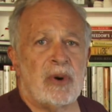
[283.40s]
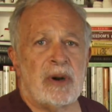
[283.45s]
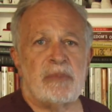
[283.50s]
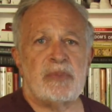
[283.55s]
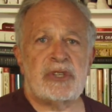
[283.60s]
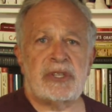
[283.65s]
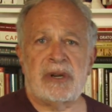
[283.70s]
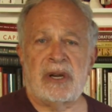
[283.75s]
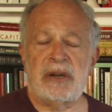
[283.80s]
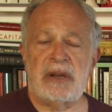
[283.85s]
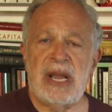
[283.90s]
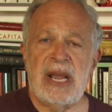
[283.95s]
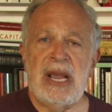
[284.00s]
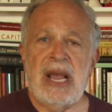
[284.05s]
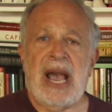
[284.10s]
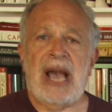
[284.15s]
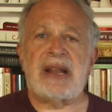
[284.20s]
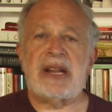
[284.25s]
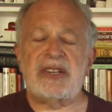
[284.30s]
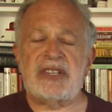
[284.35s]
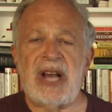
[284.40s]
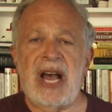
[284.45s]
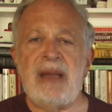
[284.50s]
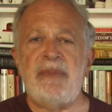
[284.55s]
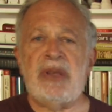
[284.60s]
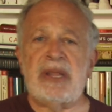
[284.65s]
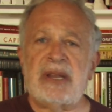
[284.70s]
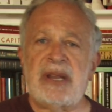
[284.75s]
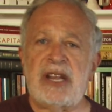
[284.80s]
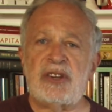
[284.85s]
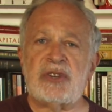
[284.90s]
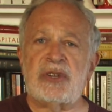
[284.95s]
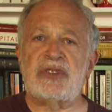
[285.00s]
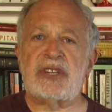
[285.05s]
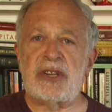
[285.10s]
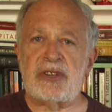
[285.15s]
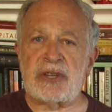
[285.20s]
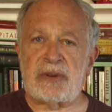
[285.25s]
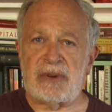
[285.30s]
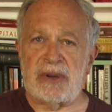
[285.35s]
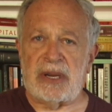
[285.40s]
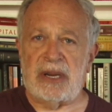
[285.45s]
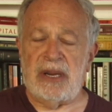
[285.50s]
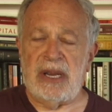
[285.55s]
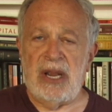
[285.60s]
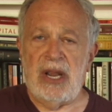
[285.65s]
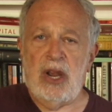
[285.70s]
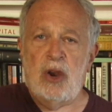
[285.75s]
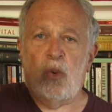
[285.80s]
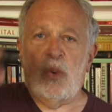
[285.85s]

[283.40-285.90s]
more absurd? At a time in the nation's history